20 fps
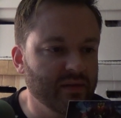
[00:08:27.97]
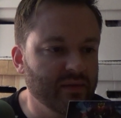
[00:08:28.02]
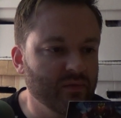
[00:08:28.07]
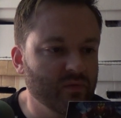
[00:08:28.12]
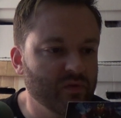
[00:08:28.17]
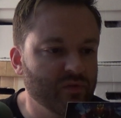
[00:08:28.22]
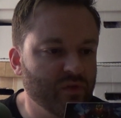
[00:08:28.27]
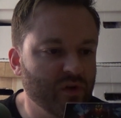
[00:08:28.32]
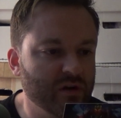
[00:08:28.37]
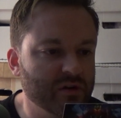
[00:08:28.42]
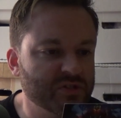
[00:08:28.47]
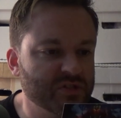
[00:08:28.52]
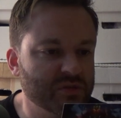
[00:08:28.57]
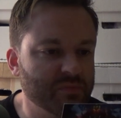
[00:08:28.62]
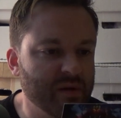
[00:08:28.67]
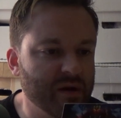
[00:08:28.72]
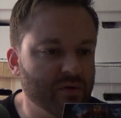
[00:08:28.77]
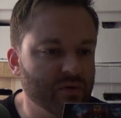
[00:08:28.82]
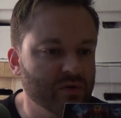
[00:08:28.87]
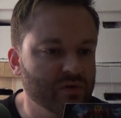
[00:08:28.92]
we've harnessed the
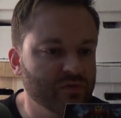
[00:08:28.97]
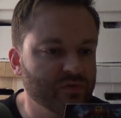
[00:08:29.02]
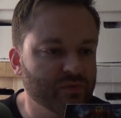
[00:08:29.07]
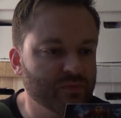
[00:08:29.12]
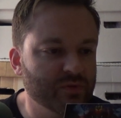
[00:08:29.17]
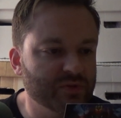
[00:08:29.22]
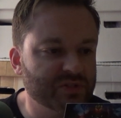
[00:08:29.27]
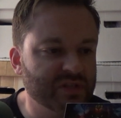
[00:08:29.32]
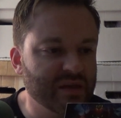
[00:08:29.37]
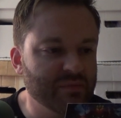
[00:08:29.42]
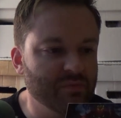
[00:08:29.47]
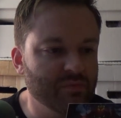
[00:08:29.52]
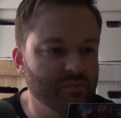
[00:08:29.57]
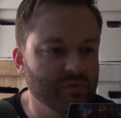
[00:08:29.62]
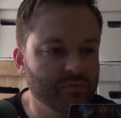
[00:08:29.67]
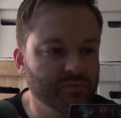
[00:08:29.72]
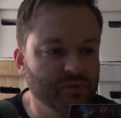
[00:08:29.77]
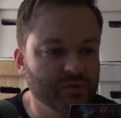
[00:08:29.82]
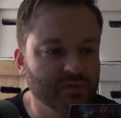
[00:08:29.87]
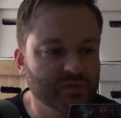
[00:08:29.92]
power of the most
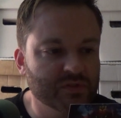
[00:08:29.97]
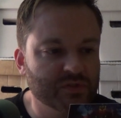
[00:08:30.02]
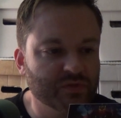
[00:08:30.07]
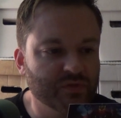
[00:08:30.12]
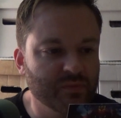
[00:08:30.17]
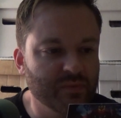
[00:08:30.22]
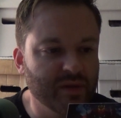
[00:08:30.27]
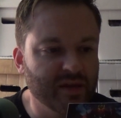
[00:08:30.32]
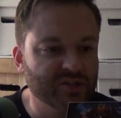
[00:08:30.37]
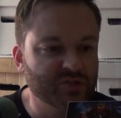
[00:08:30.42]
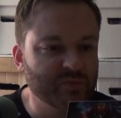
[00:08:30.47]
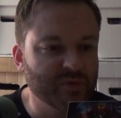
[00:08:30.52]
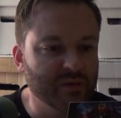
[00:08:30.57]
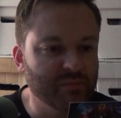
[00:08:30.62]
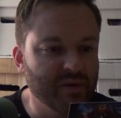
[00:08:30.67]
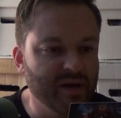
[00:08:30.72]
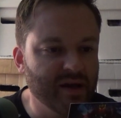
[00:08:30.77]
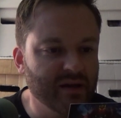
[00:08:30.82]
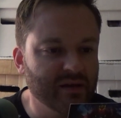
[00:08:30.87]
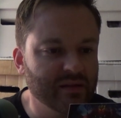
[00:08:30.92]
capable mutants from X-Men
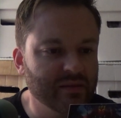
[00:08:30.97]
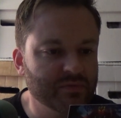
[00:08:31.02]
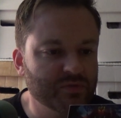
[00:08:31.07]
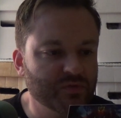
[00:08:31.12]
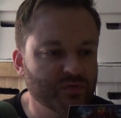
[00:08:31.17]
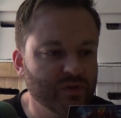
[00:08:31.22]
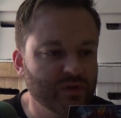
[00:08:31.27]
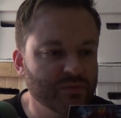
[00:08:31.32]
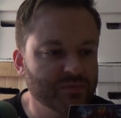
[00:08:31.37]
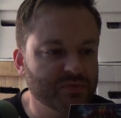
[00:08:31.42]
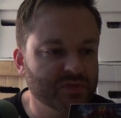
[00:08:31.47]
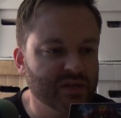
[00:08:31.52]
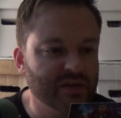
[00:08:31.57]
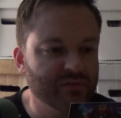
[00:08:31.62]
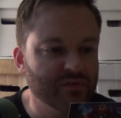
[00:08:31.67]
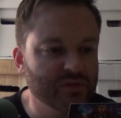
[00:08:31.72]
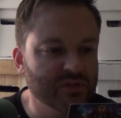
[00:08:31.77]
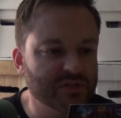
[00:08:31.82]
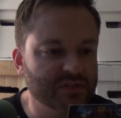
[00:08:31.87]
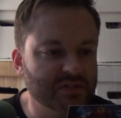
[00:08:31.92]
Apocalypse film to
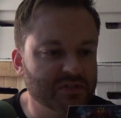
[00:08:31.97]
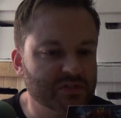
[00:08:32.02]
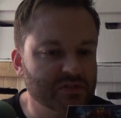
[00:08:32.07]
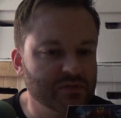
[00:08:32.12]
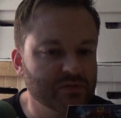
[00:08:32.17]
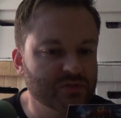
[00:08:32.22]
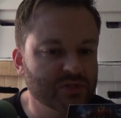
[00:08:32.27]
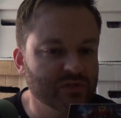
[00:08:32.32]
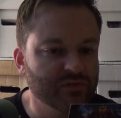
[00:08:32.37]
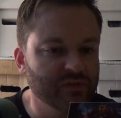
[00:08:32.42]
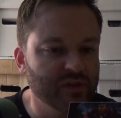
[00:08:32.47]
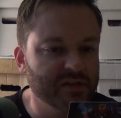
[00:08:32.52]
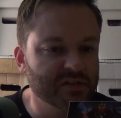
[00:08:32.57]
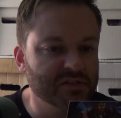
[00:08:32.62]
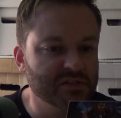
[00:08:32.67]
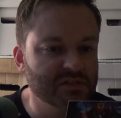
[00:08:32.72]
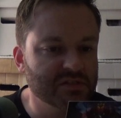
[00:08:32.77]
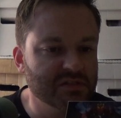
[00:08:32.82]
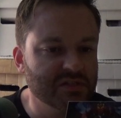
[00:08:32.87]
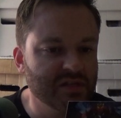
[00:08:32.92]
give you this exclusive
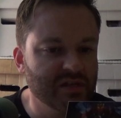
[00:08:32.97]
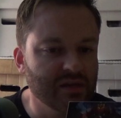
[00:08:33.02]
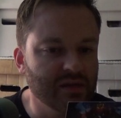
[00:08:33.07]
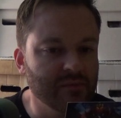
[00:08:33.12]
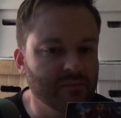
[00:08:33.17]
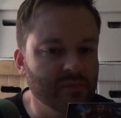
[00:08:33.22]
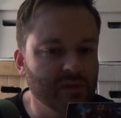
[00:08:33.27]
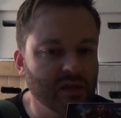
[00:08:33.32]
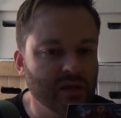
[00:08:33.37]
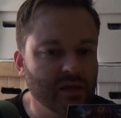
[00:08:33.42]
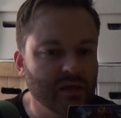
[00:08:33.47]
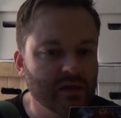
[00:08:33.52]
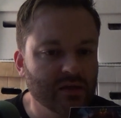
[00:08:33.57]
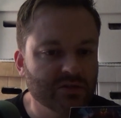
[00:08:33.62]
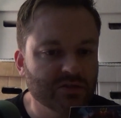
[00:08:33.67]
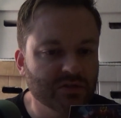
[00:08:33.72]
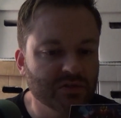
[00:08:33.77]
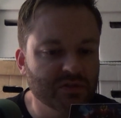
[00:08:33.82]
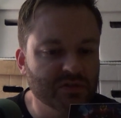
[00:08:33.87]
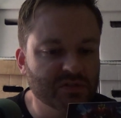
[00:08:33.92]
licensed tee.
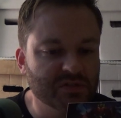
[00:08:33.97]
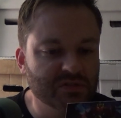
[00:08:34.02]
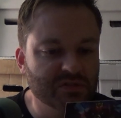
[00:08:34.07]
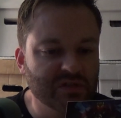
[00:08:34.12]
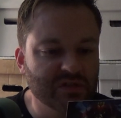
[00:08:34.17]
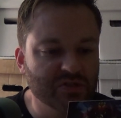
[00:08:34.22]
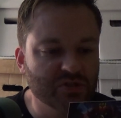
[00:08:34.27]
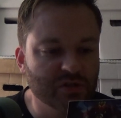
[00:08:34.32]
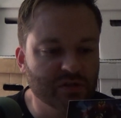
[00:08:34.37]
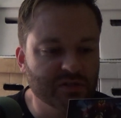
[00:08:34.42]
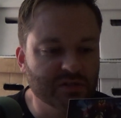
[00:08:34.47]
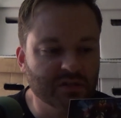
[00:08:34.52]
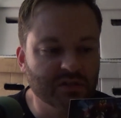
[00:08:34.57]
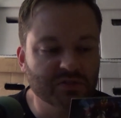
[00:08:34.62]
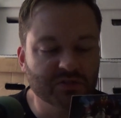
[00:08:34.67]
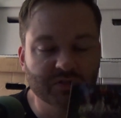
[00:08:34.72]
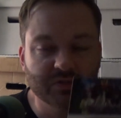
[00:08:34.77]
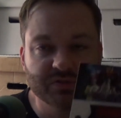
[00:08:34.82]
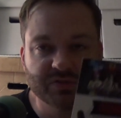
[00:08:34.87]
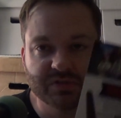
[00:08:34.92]
So this t-shirt is
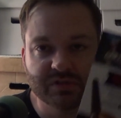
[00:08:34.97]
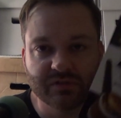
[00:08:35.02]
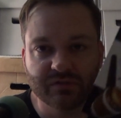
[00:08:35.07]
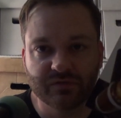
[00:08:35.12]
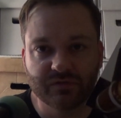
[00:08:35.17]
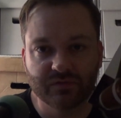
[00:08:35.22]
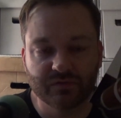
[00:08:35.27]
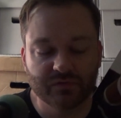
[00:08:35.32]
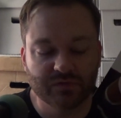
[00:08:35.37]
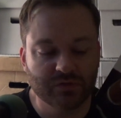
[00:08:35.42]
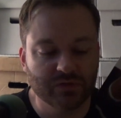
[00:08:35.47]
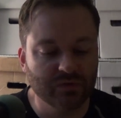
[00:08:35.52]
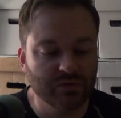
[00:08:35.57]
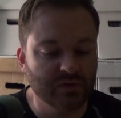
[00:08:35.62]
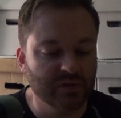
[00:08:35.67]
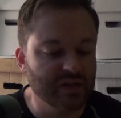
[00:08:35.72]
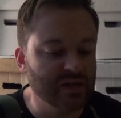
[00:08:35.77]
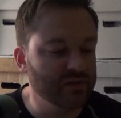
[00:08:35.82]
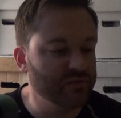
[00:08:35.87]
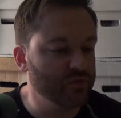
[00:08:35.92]
exclusive to
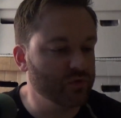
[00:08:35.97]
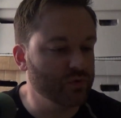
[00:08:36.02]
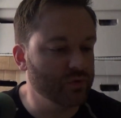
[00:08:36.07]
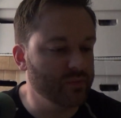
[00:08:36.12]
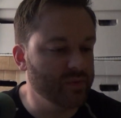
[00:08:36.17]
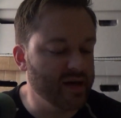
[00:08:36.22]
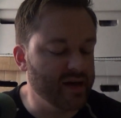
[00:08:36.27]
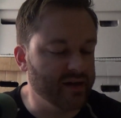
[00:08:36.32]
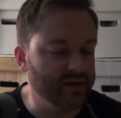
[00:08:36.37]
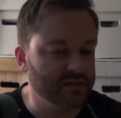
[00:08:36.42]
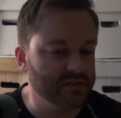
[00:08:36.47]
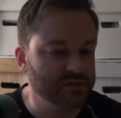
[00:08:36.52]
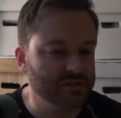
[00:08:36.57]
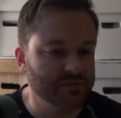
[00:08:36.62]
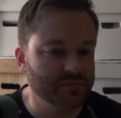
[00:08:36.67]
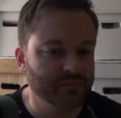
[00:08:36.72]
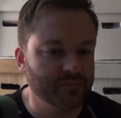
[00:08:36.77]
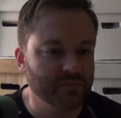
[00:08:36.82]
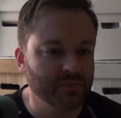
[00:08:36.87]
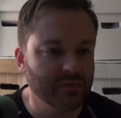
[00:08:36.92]
the Geek Fuel box.